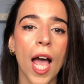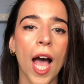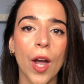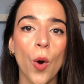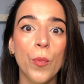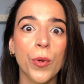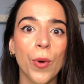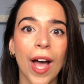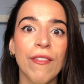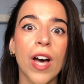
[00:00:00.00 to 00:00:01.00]
I hope you
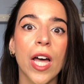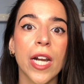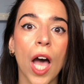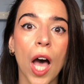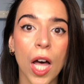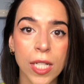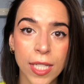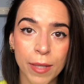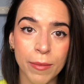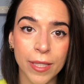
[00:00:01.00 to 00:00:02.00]
have an
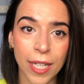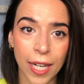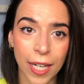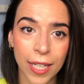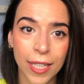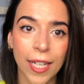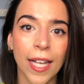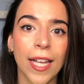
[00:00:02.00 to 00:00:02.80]
awesome day